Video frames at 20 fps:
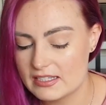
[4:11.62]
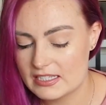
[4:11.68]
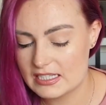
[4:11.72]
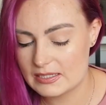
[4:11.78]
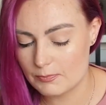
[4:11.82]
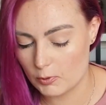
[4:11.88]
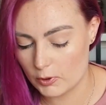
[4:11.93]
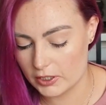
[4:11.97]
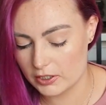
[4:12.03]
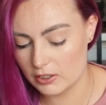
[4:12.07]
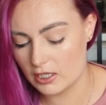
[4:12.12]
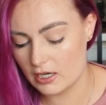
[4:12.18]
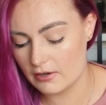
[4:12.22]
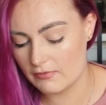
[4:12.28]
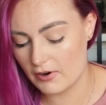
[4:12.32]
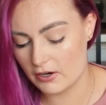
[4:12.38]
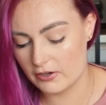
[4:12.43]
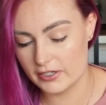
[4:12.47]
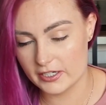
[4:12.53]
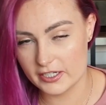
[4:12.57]
spoiler, I've
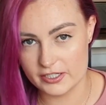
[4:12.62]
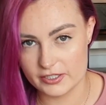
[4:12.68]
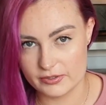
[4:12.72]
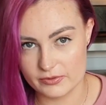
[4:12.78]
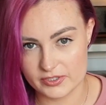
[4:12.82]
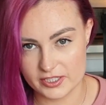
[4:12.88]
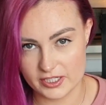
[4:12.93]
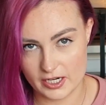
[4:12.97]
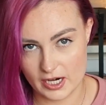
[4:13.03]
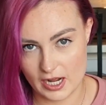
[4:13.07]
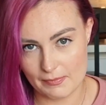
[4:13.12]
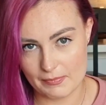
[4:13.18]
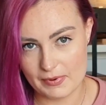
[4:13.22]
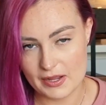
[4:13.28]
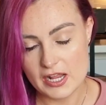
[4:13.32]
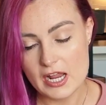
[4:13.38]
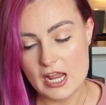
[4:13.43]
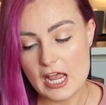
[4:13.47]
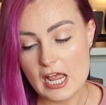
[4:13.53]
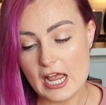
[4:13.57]
already used it up,
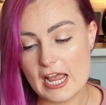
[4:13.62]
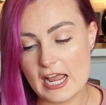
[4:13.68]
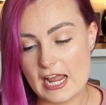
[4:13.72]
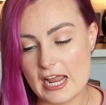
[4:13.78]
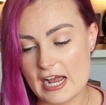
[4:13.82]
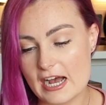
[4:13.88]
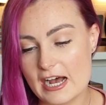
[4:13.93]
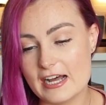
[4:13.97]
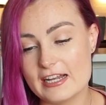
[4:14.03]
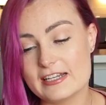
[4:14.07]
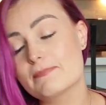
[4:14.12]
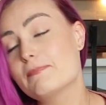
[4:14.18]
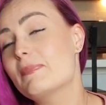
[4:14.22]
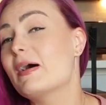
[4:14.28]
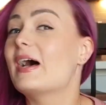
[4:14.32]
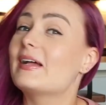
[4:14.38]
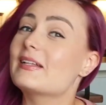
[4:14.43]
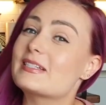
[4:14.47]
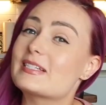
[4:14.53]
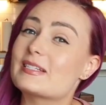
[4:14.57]
and
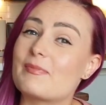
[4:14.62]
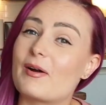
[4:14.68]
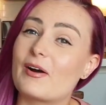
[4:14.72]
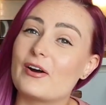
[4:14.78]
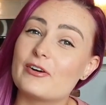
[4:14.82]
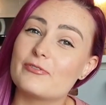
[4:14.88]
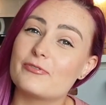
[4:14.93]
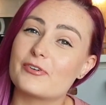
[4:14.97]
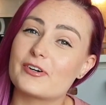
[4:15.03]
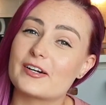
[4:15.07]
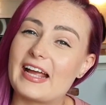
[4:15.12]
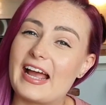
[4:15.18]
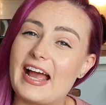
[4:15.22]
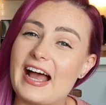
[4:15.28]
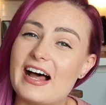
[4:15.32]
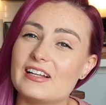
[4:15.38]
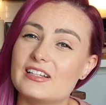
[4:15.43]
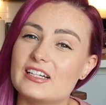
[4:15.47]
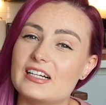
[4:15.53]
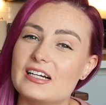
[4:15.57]
PetSmart for
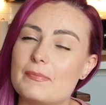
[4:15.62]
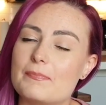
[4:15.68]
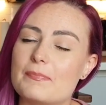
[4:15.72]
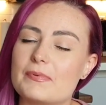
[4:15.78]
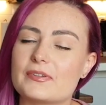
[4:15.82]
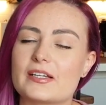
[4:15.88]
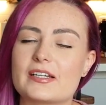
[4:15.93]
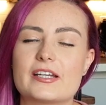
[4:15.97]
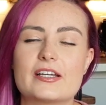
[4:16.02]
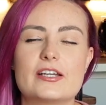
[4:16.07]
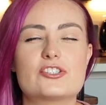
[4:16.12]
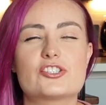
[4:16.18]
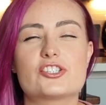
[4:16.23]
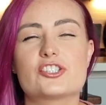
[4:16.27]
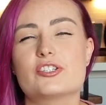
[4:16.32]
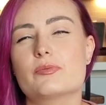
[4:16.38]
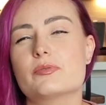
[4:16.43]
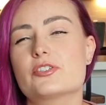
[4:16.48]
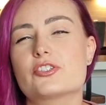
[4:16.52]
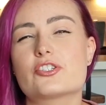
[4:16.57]
Gallop. Like
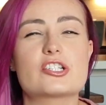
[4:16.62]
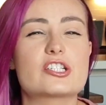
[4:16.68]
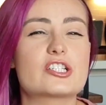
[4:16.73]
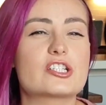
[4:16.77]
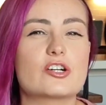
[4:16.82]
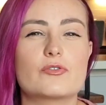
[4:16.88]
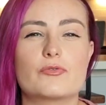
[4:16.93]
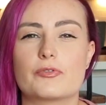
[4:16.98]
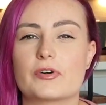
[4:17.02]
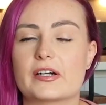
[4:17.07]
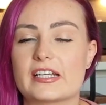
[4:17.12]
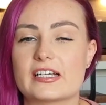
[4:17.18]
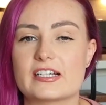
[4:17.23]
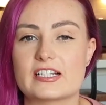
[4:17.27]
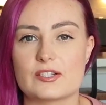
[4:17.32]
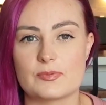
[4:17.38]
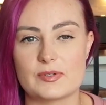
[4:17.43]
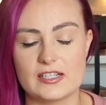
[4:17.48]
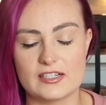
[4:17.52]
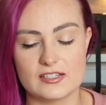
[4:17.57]
she was just so freaking
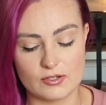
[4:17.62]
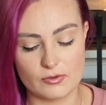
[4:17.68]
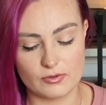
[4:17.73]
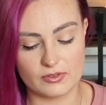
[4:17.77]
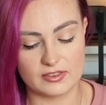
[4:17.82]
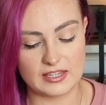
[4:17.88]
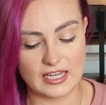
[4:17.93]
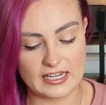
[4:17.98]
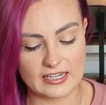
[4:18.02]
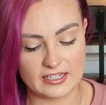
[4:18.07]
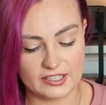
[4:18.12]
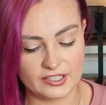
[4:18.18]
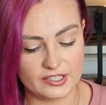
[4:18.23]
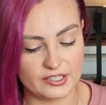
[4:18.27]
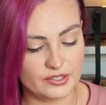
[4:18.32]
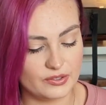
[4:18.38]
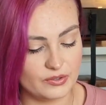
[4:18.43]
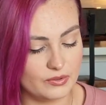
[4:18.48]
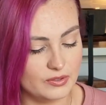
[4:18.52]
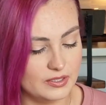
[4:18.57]
sweet. So thank
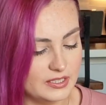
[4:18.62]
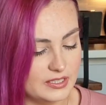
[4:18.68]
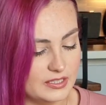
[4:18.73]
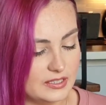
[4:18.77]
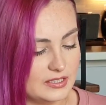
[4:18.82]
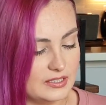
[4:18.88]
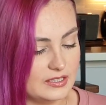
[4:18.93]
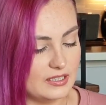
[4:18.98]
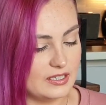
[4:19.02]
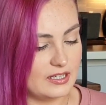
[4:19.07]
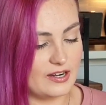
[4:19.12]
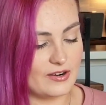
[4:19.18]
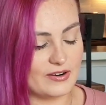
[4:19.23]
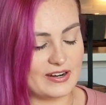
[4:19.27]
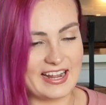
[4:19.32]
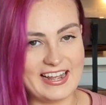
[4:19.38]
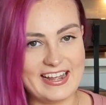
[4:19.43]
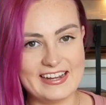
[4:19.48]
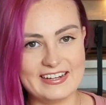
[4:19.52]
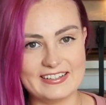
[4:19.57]
you.
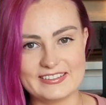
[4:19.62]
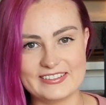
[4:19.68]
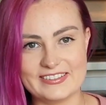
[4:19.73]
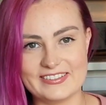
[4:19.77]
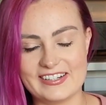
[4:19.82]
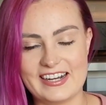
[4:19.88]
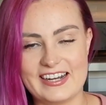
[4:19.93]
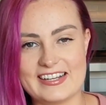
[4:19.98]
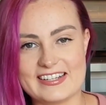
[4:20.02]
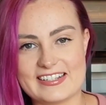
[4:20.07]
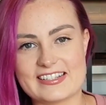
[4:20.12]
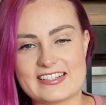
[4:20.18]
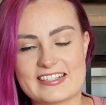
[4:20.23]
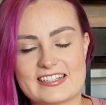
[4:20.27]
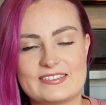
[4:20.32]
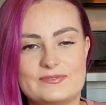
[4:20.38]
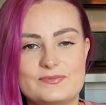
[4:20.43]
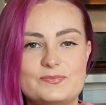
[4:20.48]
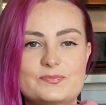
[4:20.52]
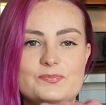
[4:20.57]
Okay, you guys.
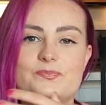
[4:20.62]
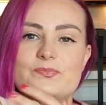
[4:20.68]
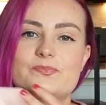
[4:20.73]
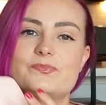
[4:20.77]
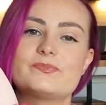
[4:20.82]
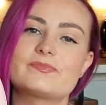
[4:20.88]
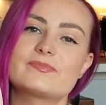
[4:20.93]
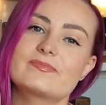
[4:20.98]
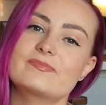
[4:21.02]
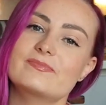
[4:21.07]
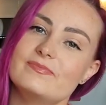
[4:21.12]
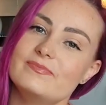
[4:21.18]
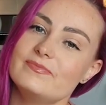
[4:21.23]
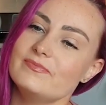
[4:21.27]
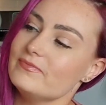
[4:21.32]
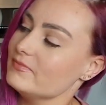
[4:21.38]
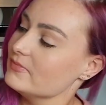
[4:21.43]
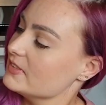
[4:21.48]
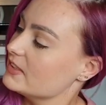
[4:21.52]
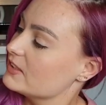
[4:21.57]

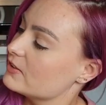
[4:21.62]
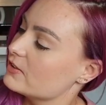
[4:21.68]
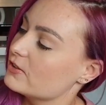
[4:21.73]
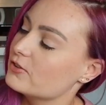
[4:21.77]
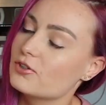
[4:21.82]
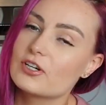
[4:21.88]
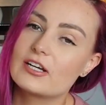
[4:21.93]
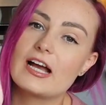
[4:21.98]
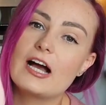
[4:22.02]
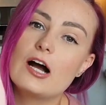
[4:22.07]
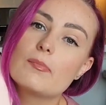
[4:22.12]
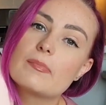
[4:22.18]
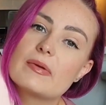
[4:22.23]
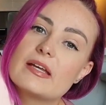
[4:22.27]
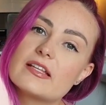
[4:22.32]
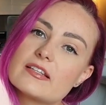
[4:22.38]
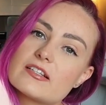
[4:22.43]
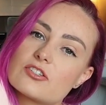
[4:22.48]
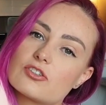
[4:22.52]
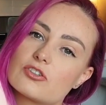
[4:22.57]
Look how
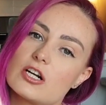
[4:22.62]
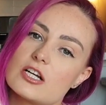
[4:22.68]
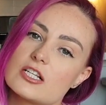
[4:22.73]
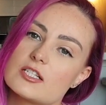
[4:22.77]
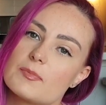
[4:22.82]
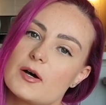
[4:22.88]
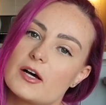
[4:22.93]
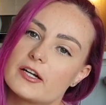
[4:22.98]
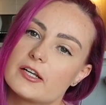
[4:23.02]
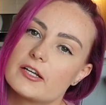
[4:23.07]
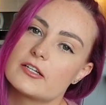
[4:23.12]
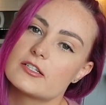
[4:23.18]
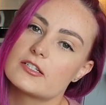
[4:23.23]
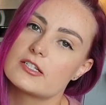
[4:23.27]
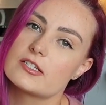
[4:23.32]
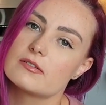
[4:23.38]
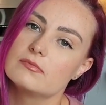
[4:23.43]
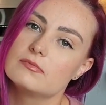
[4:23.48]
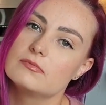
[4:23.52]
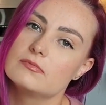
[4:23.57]
me this crossbody is.